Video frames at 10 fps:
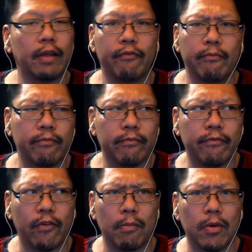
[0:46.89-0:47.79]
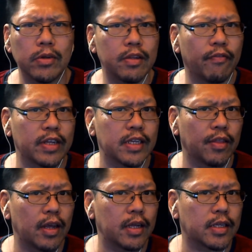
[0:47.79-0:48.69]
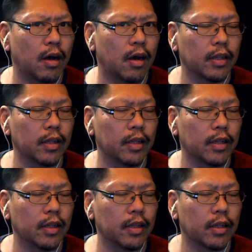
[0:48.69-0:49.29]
and for most of us, I think it's a holiday.